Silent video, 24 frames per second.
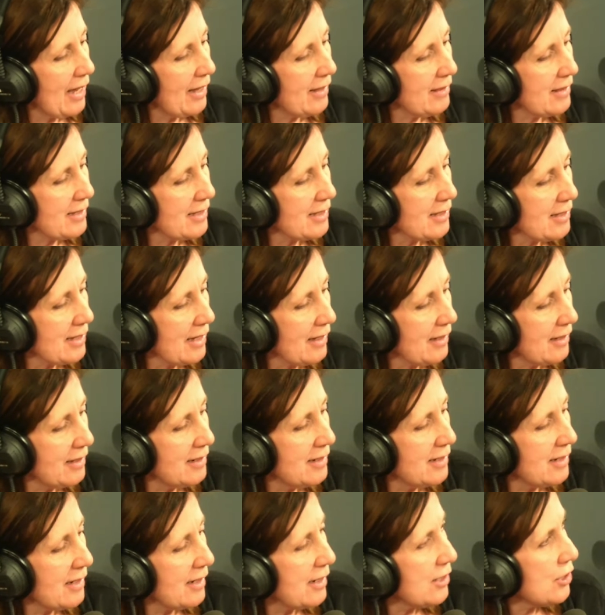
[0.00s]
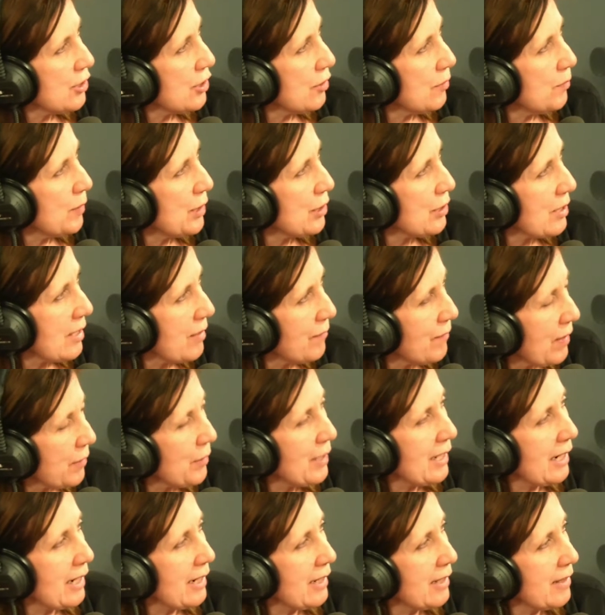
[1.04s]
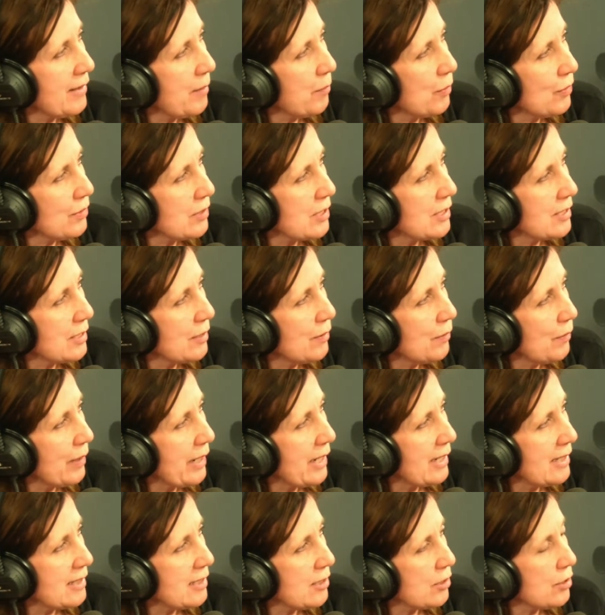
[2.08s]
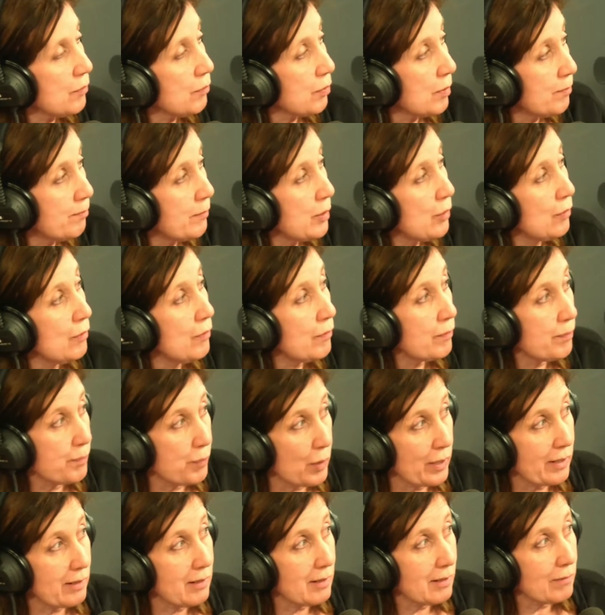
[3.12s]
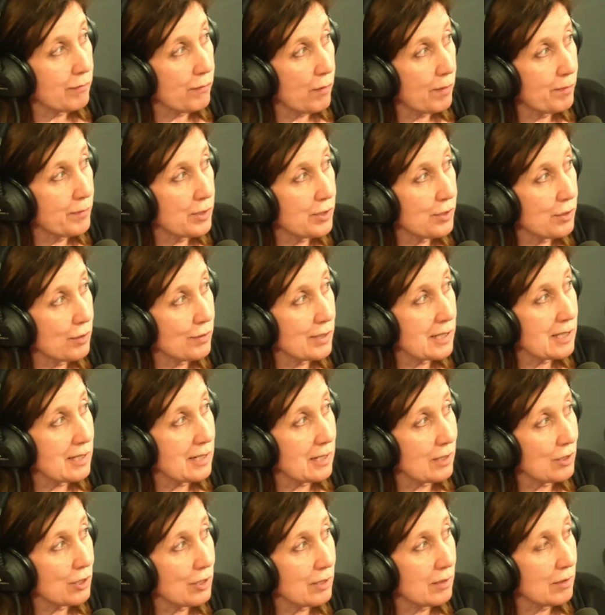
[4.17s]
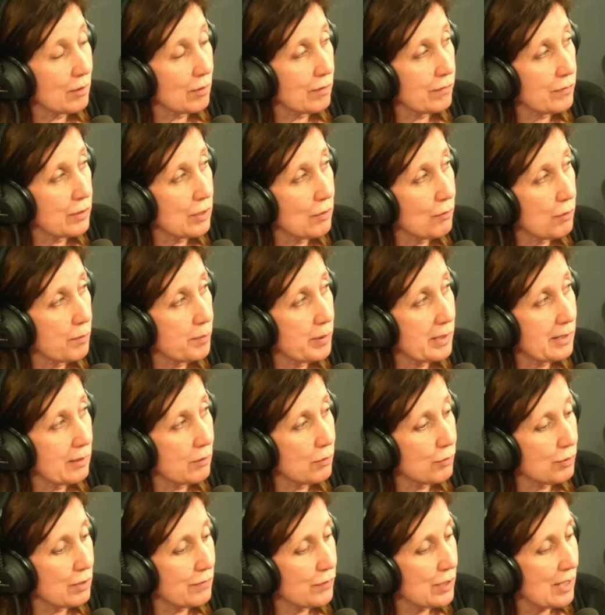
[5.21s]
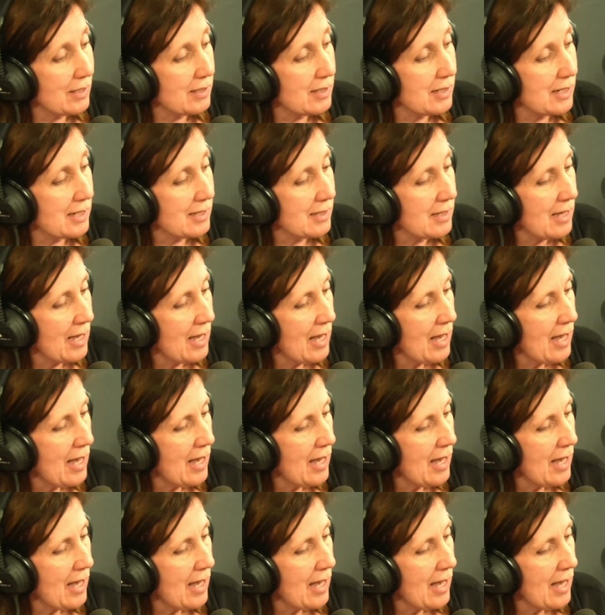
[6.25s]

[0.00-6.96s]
And the second issue, which they're very clear they want to do, is to remove Britain from the jurisdiction of the European Court of Justice.